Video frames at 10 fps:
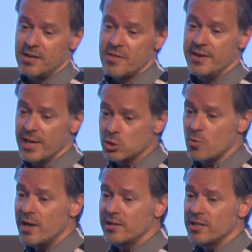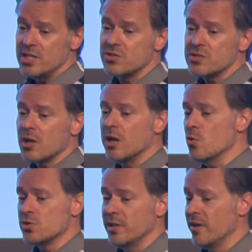The next one is
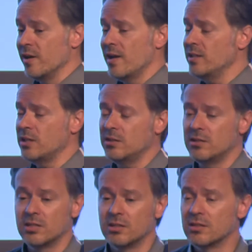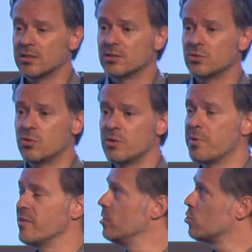closely related to the
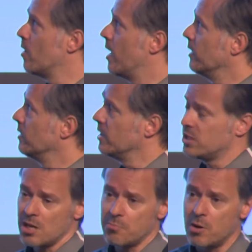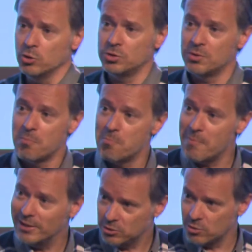previous one. It's about
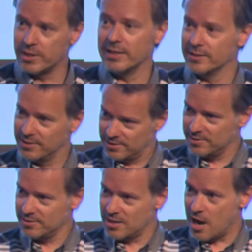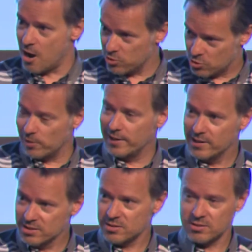mentoring our
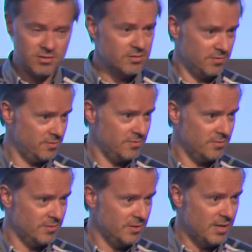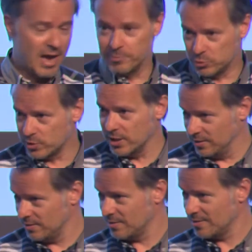colleagues. I'm
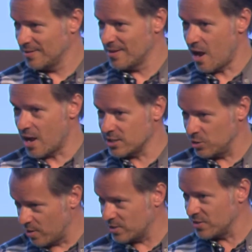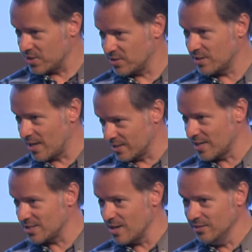talking as a UX researcher, as I
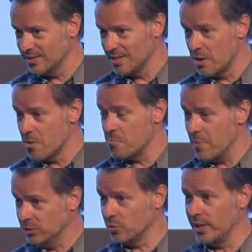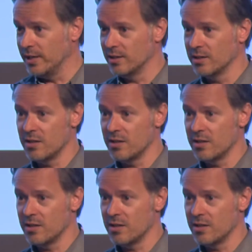said, mentoring